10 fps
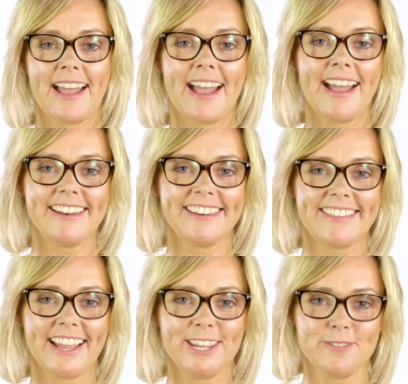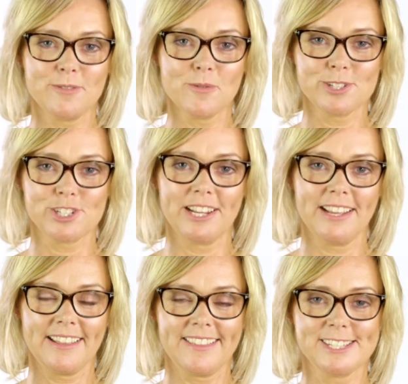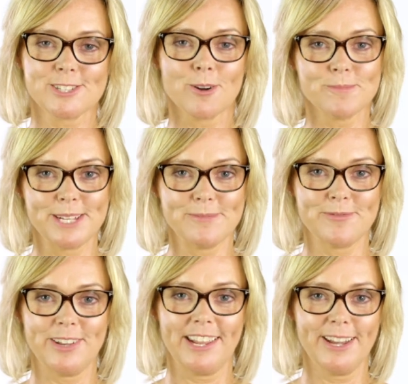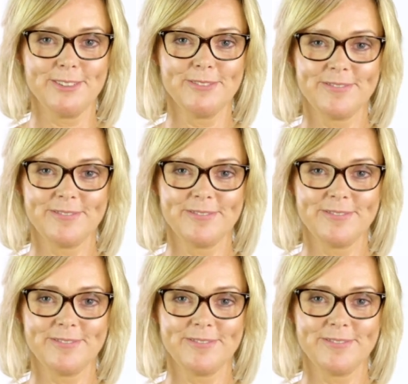And thank you for watching this top tips video.